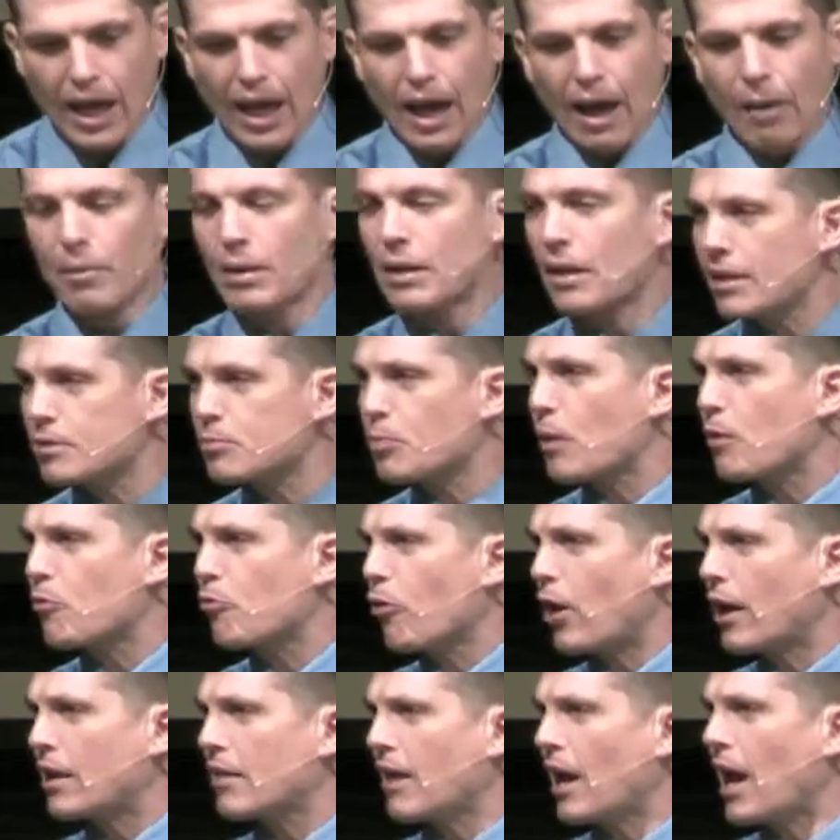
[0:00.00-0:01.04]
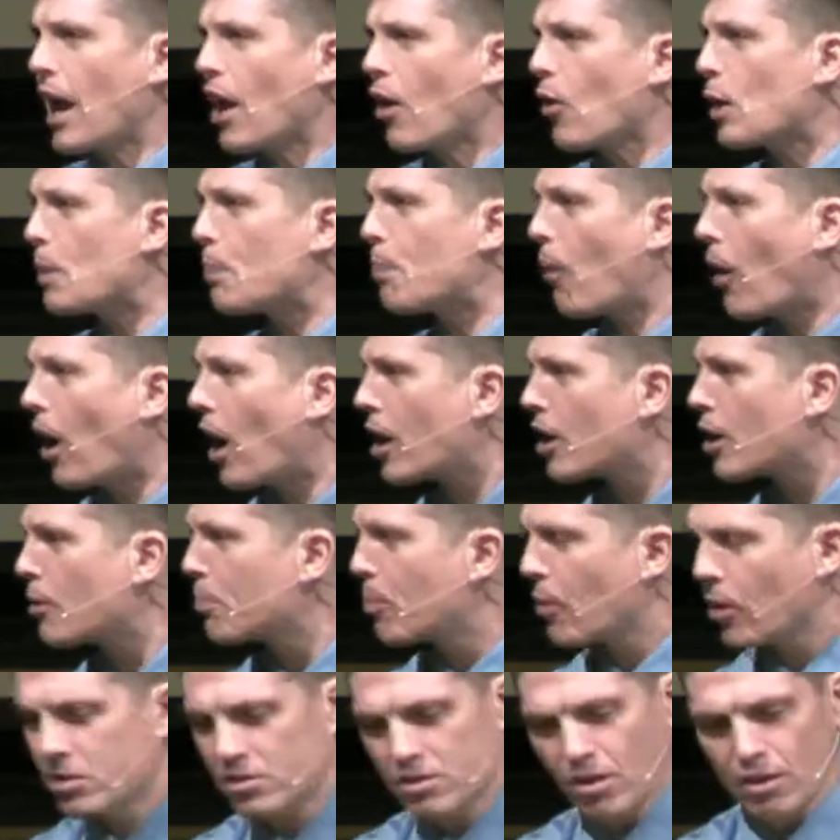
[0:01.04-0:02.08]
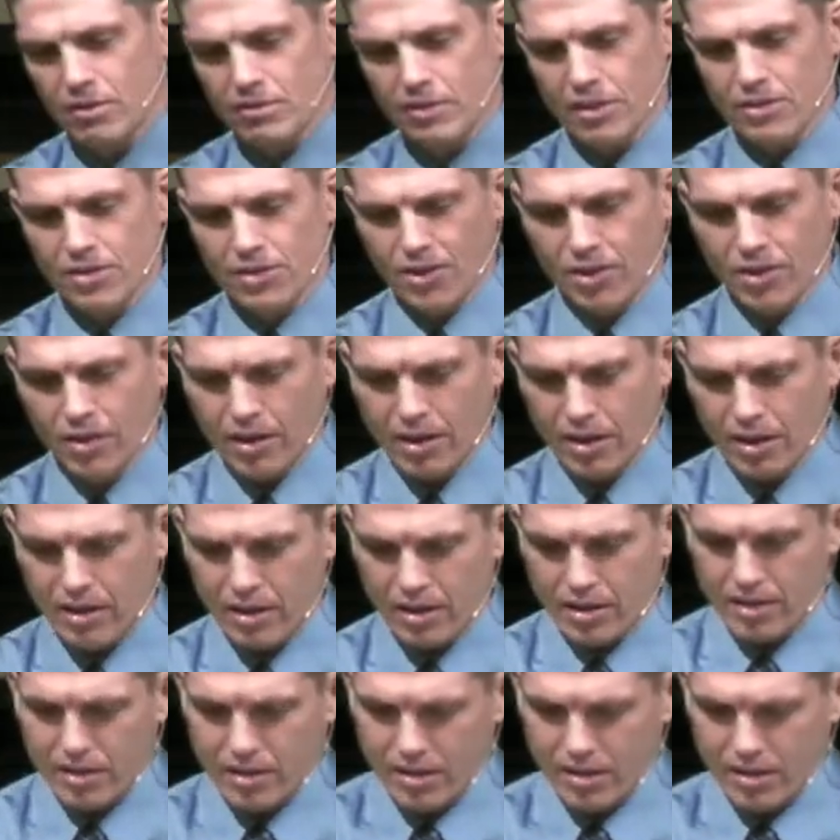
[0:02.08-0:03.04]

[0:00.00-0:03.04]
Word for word: I mean, let's be frank, the Harry Potter books aren't this good.